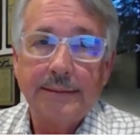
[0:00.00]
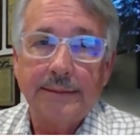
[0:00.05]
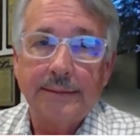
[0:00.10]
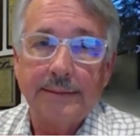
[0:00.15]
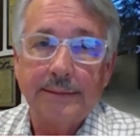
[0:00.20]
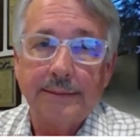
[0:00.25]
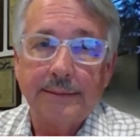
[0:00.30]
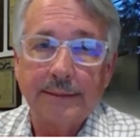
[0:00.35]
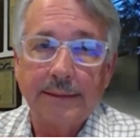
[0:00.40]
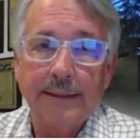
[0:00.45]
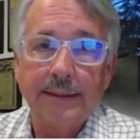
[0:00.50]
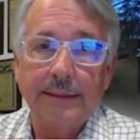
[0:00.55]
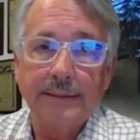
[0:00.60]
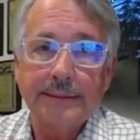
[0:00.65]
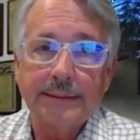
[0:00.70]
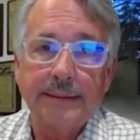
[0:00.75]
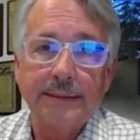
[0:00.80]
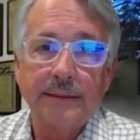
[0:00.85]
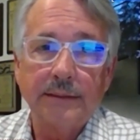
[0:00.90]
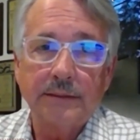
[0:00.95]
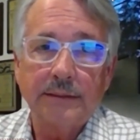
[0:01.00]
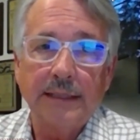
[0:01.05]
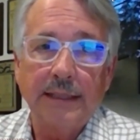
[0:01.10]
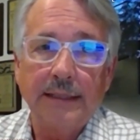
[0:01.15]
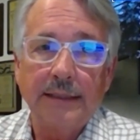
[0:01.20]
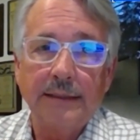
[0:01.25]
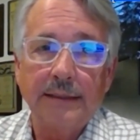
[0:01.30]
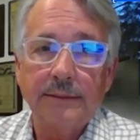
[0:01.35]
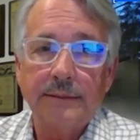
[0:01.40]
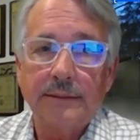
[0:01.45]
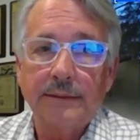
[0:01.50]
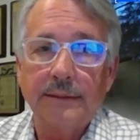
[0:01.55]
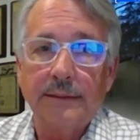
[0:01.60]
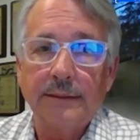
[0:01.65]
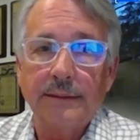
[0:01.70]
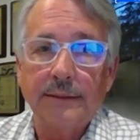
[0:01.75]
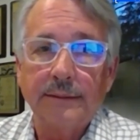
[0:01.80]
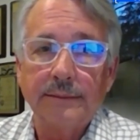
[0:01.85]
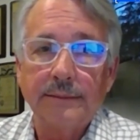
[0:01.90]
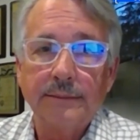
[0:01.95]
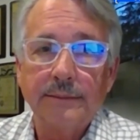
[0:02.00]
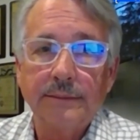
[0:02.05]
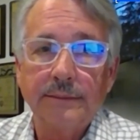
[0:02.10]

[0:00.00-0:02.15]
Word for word: uh, again, as I understand it, uh,